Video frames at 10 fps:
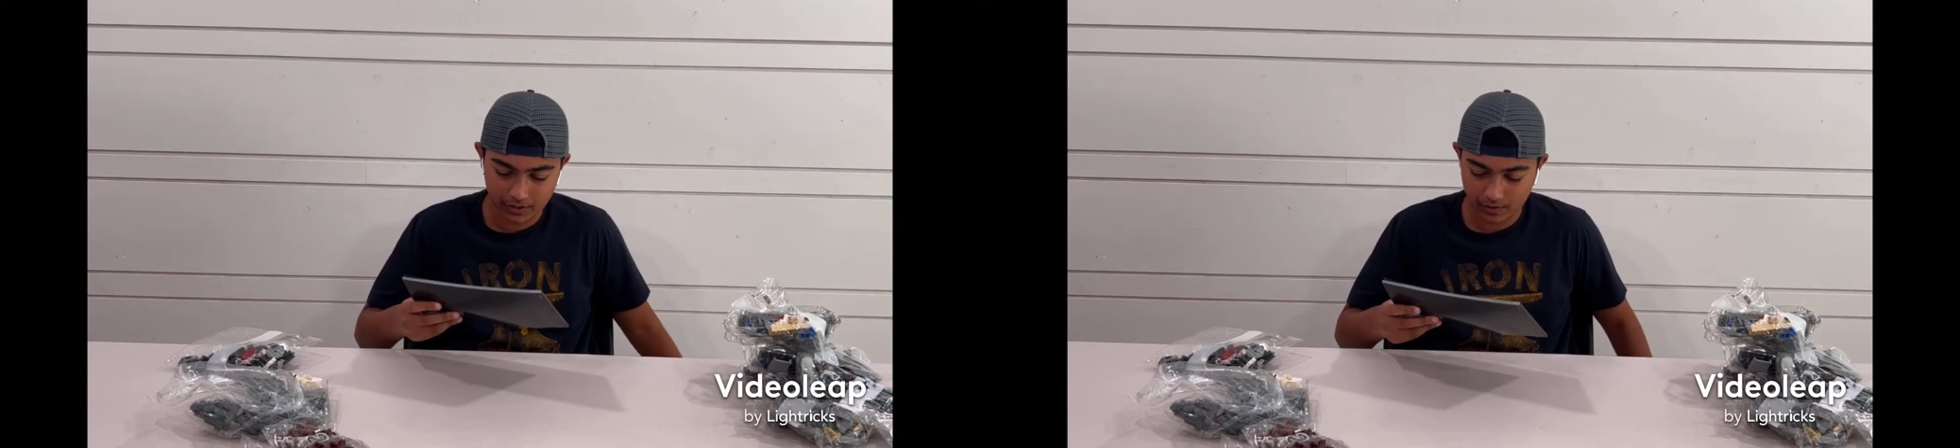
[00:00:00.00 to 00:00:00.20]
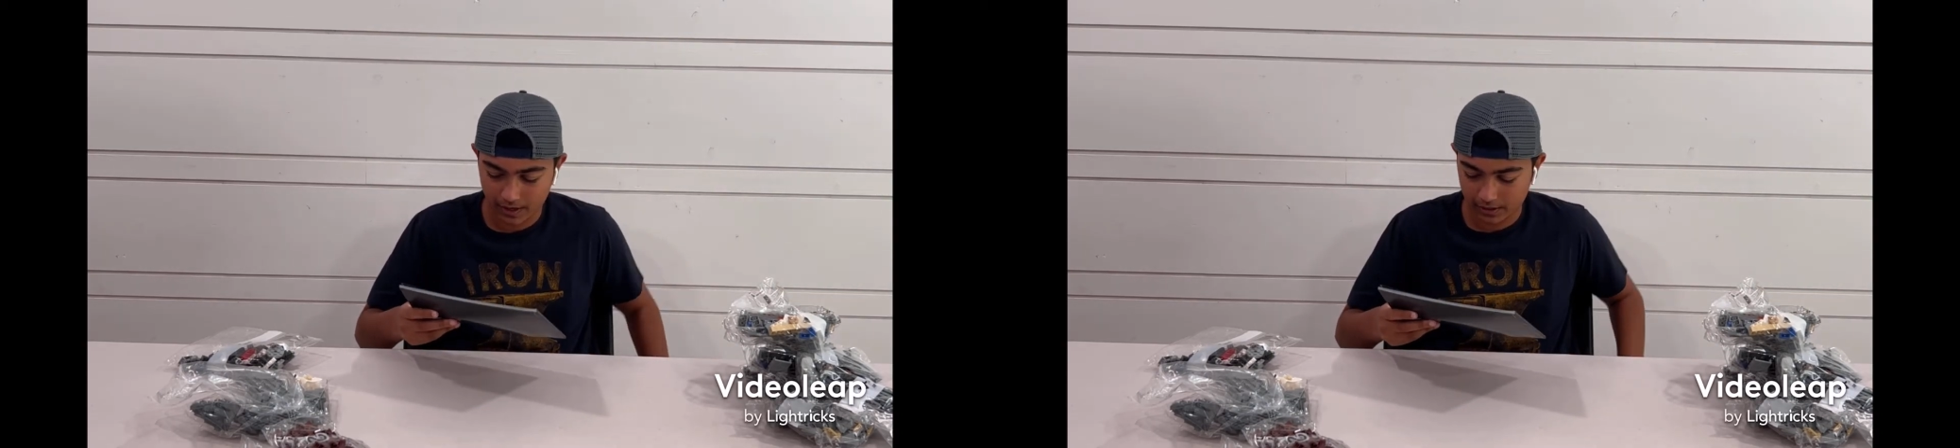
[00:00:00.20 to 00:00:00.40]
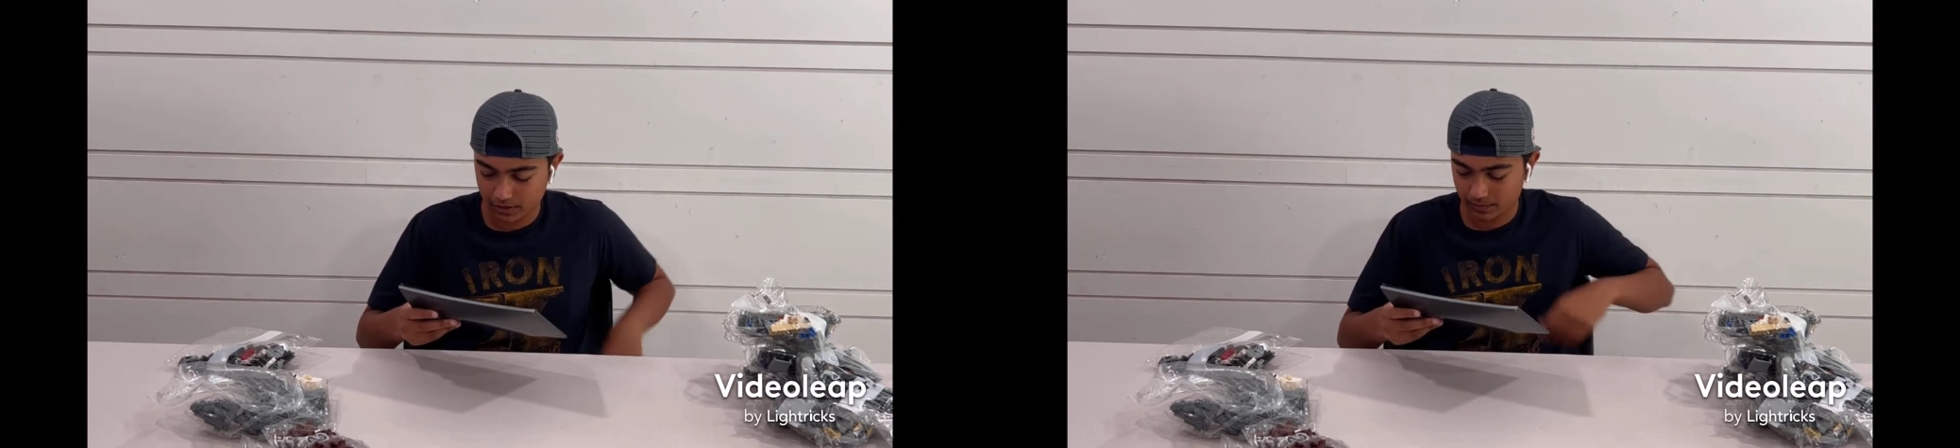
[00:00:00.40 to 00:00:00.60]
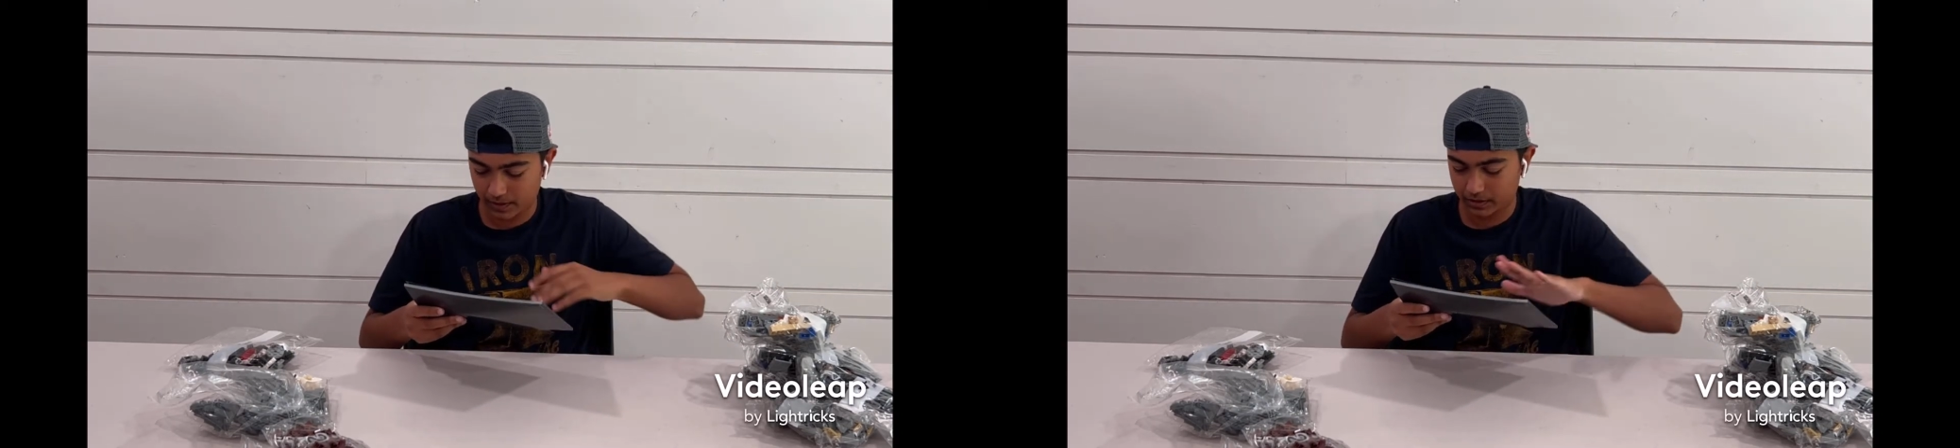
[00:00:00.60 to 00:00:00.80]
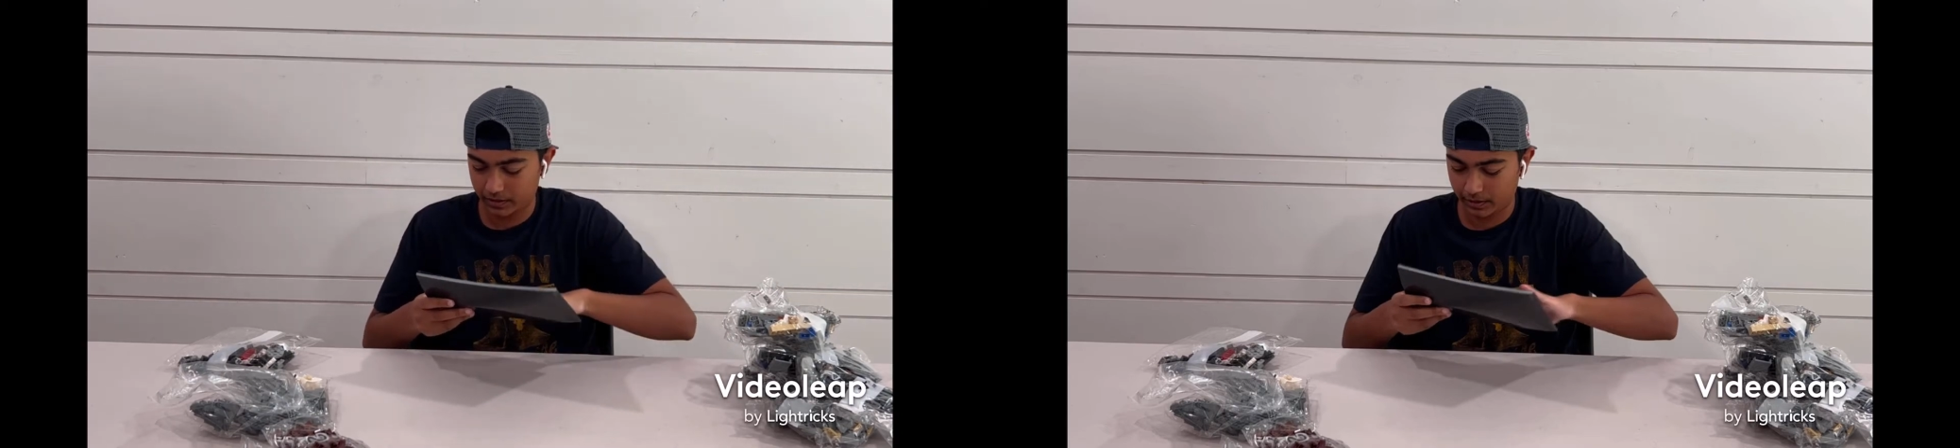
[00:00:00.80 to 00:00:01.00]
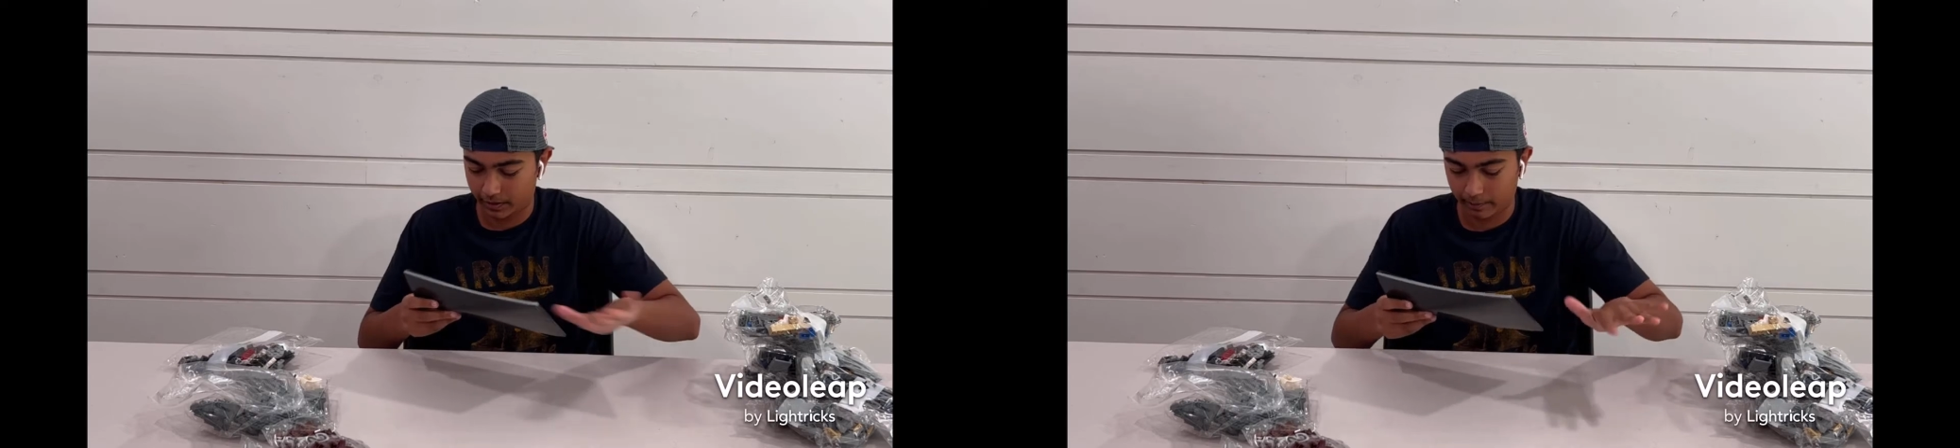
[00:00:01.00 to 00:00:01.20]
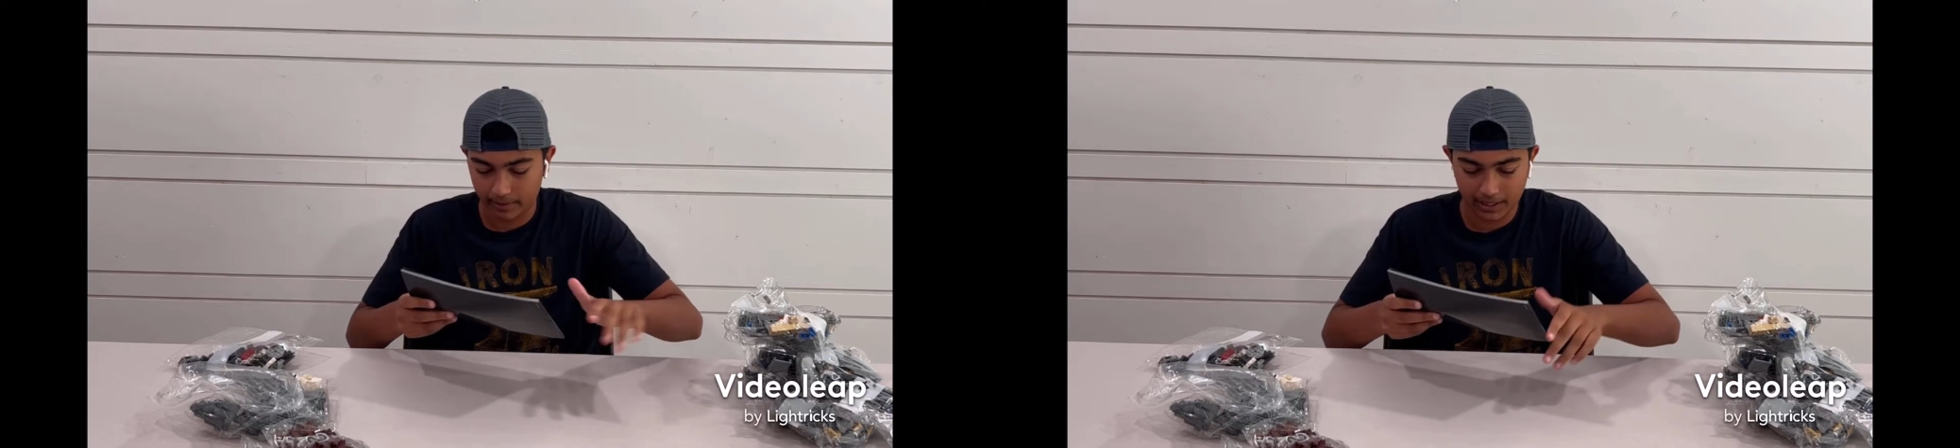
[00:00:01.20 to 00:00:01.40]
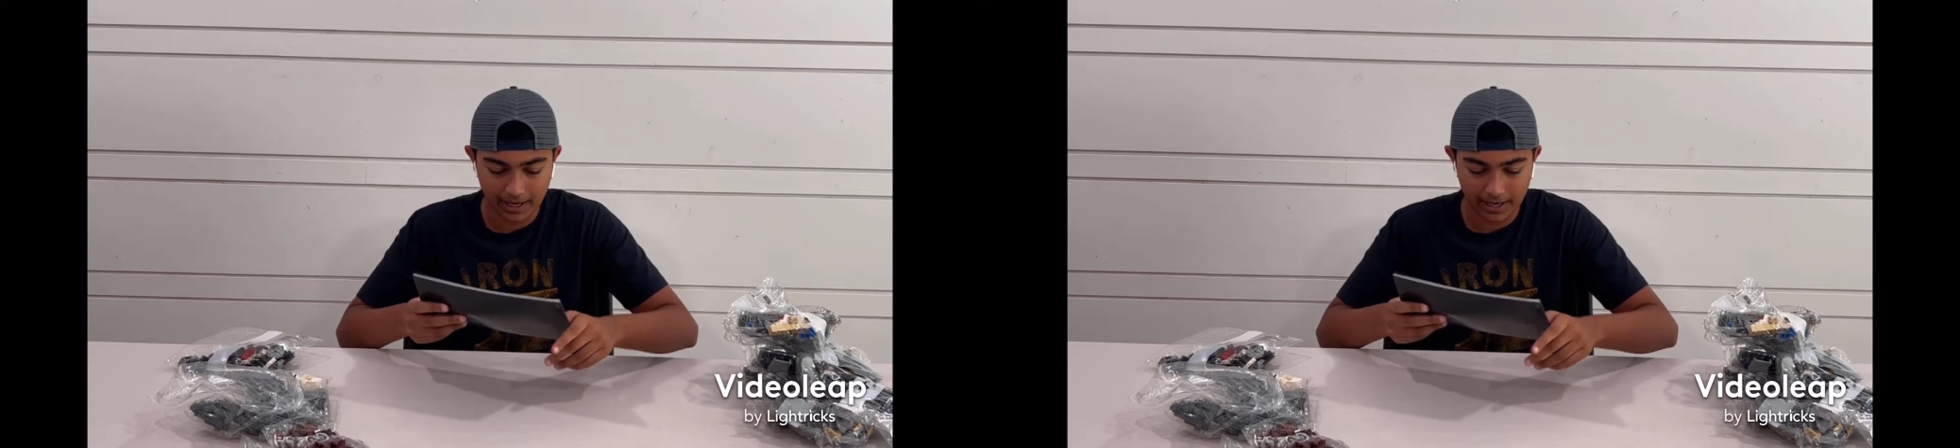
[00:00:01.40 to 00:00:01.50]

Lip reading: scratched, especially looking black.